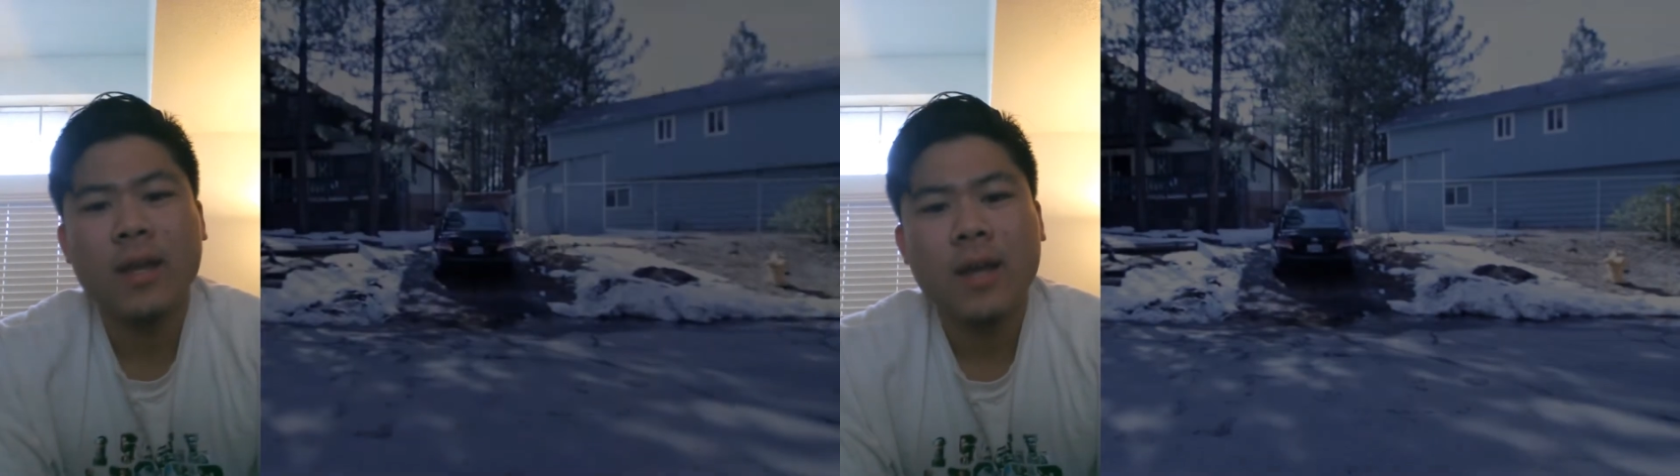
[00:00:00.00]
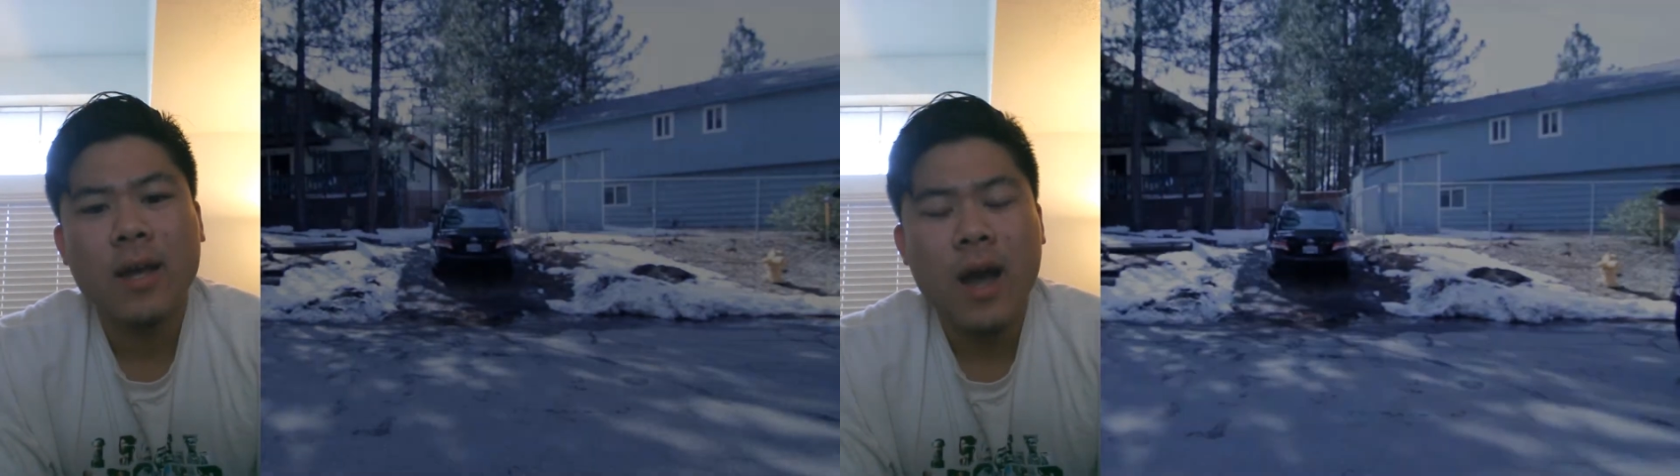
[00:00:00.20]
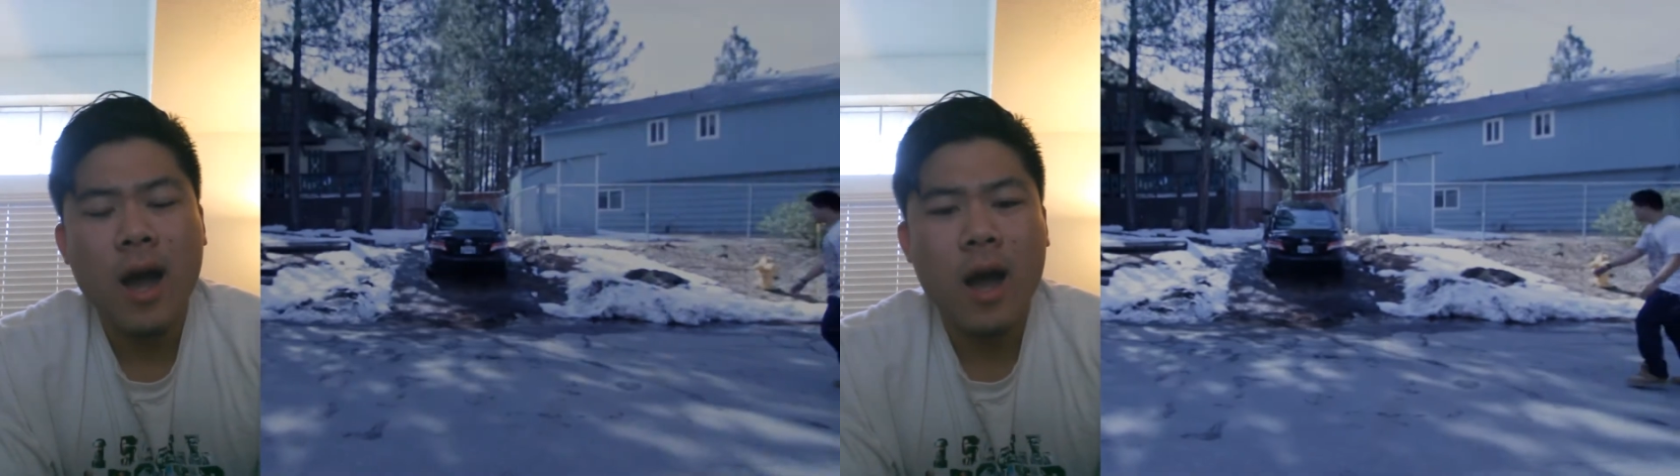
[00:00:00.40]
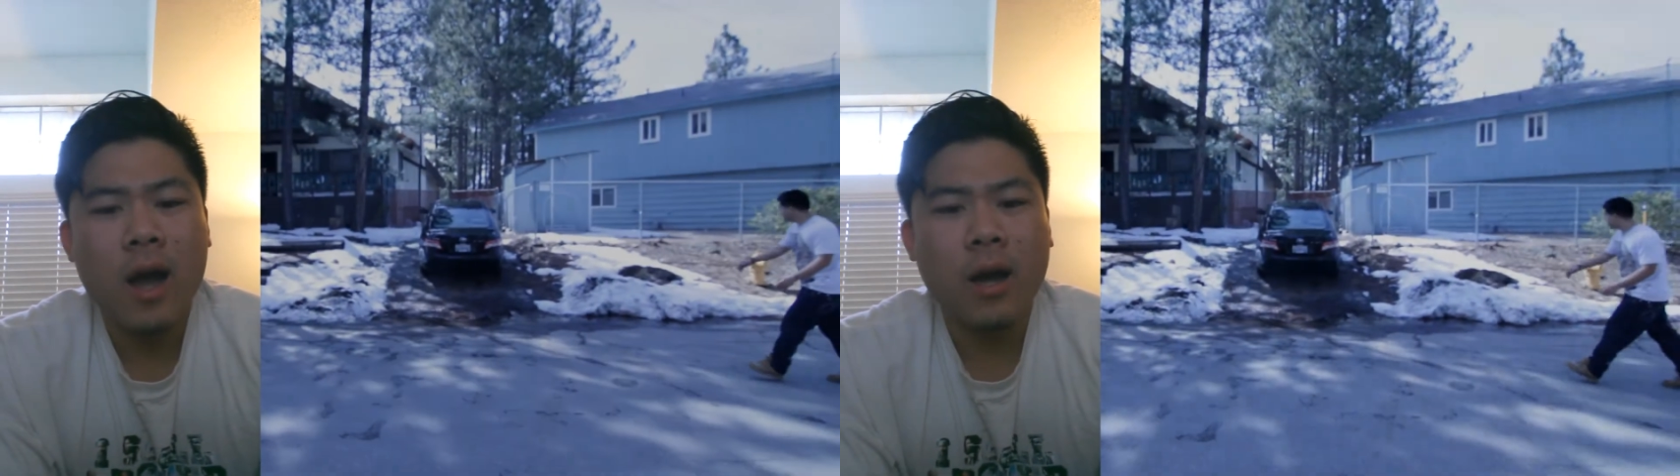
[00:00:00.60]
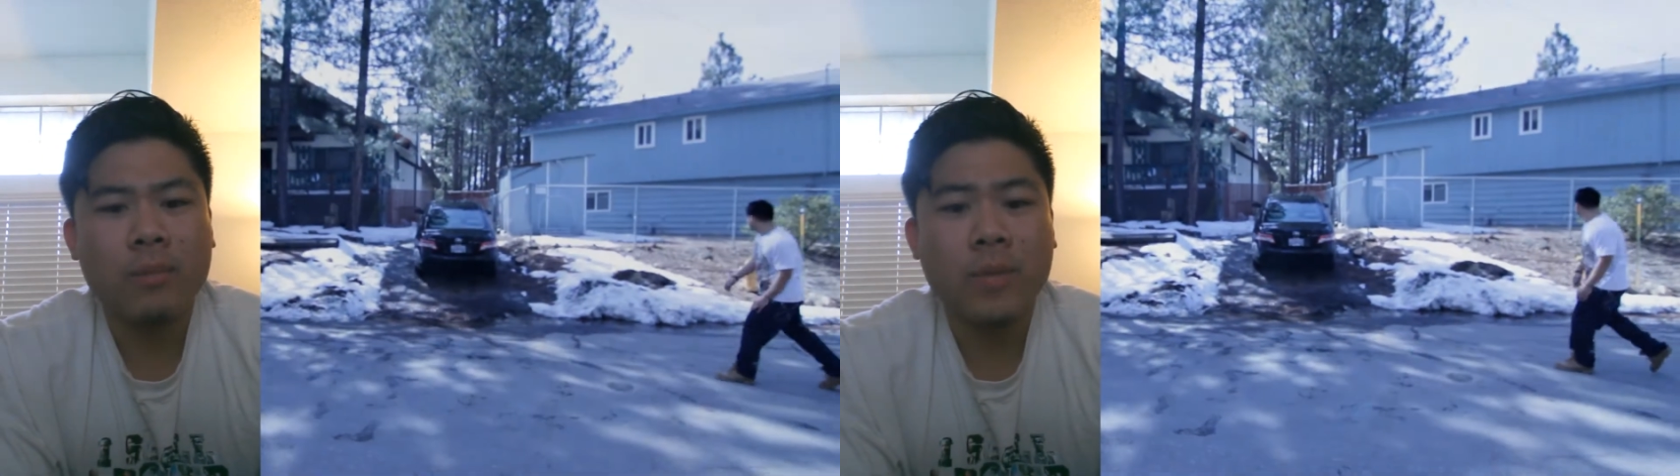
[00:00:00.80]

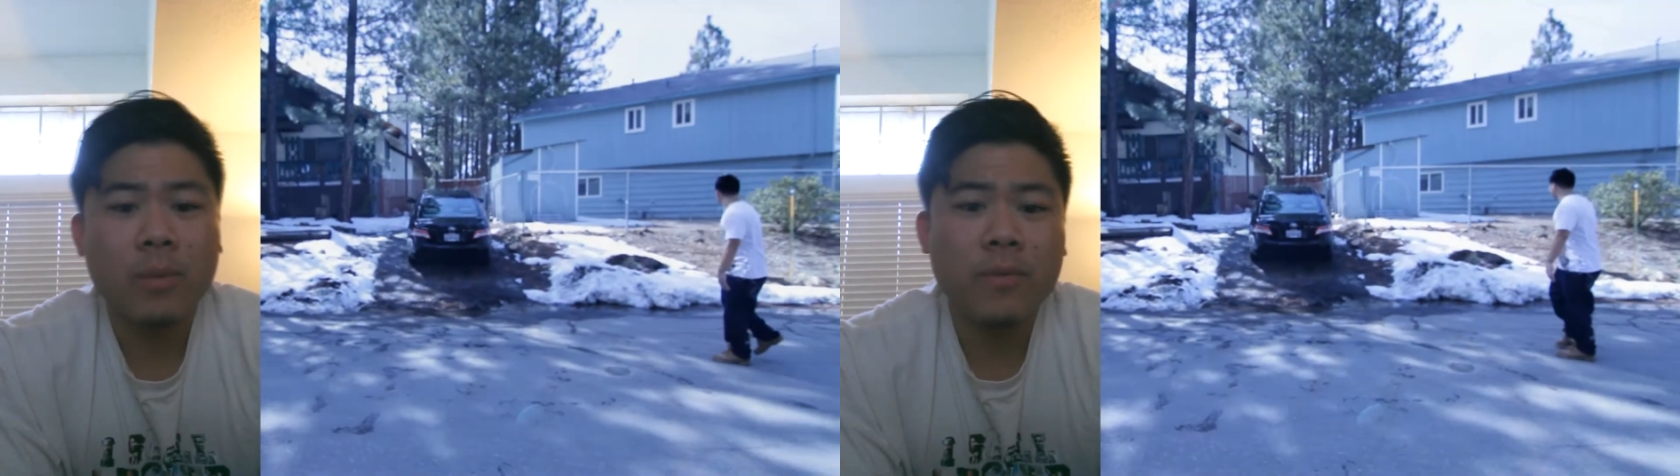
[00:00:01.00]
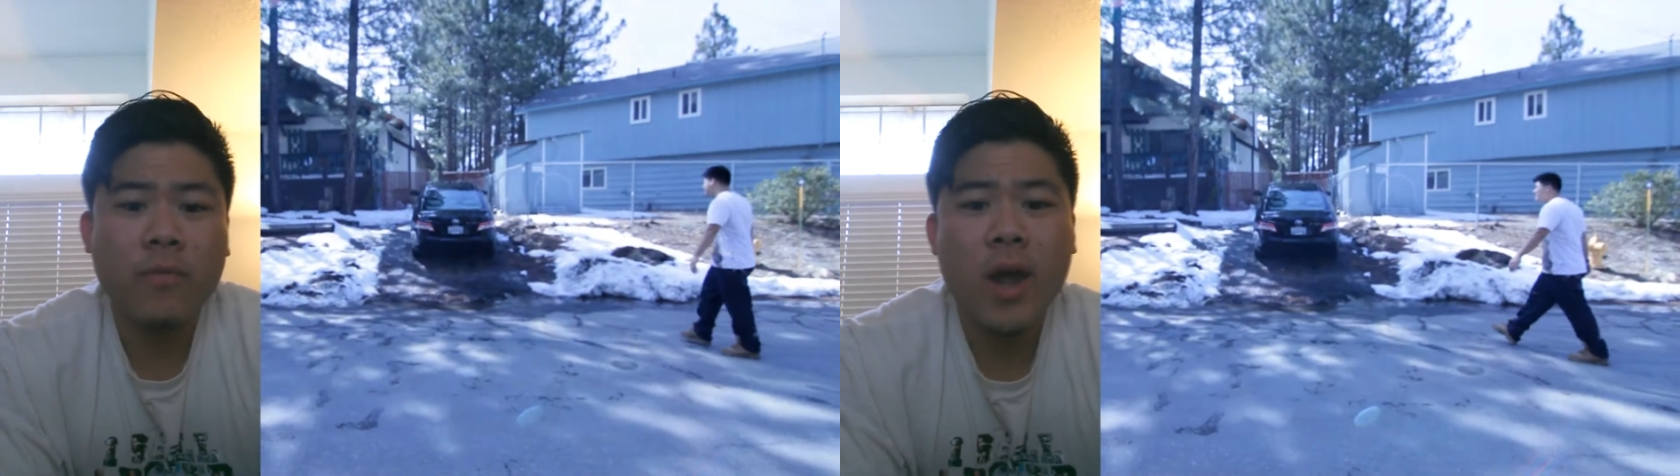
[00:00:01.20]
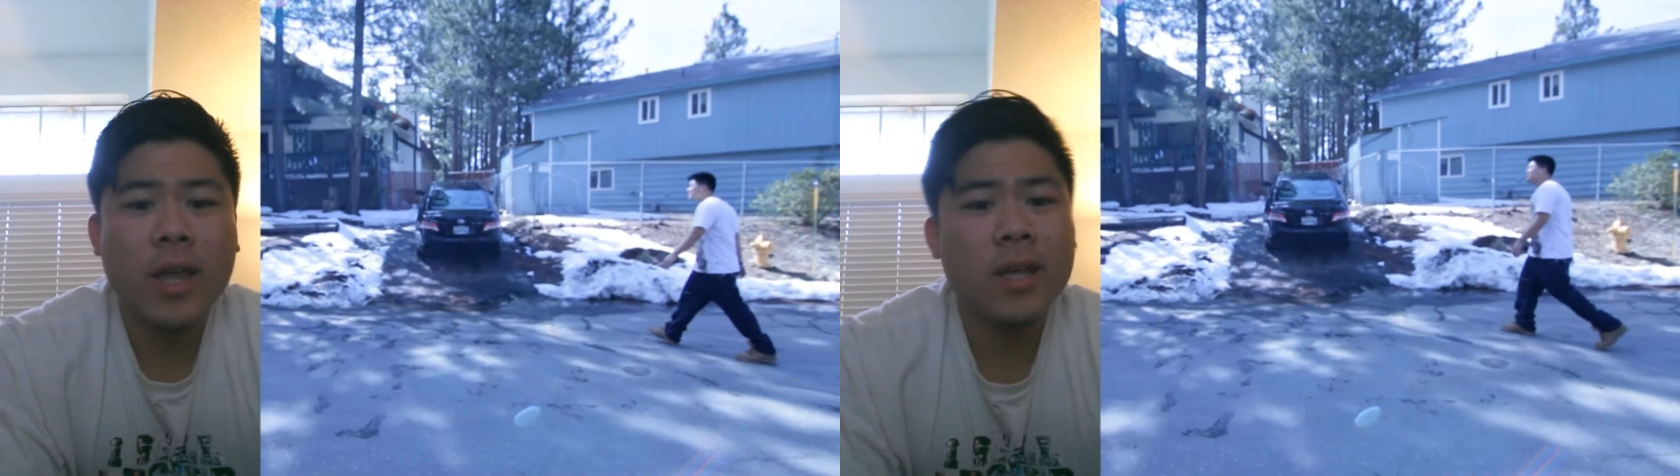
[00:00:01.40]
Um, now, before I get